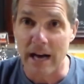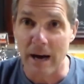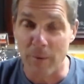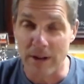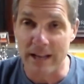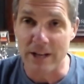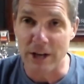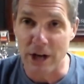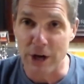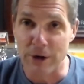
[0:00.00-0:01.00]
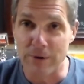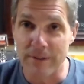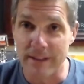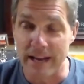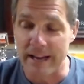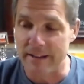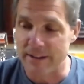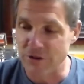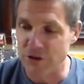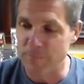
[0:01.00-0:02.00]
I want to let you know that
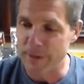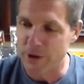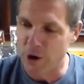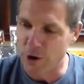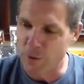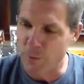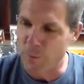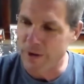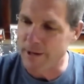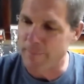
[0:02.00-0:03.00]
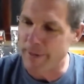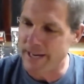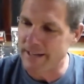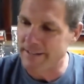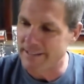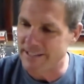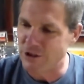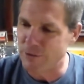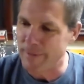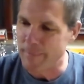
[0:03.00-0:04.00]
this shouldn't be called Wicked Bitta. It
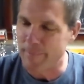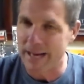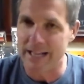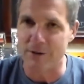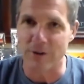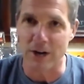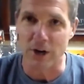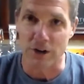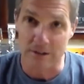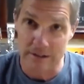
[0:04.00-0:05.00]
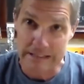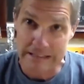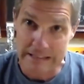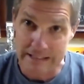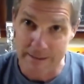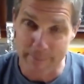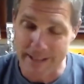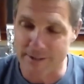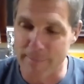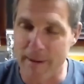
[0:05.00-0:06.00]
should be Palate Wrecker,
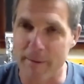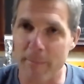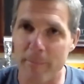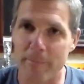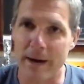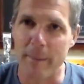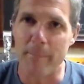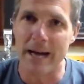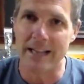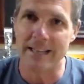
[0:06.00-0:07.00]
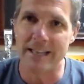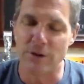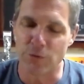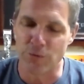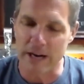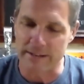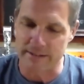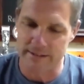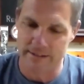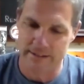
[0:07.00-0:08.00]
because my palate is wrecked.